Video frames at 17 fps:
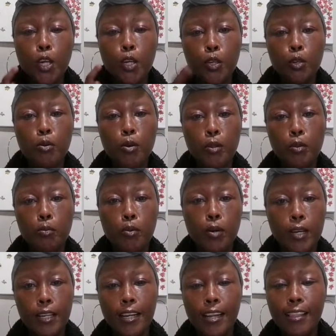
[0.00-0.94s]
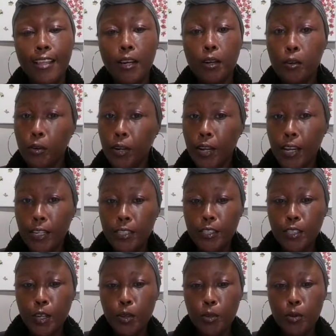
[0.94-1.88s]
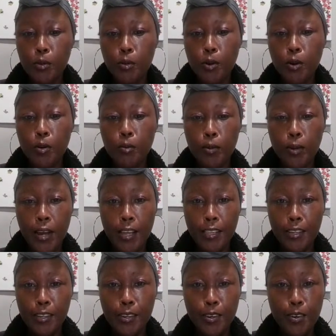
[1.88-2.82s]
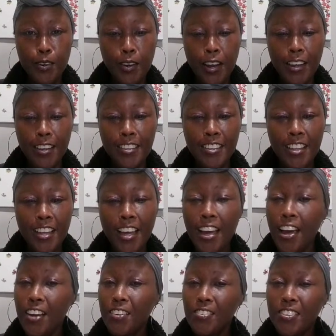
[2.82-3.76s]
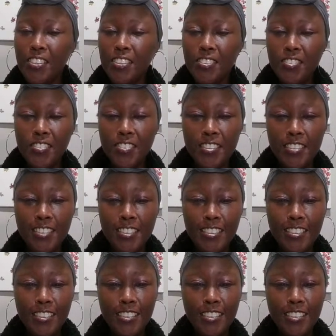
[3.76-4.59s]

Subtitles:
you are the one that creates your reality. Okay. Have a good one.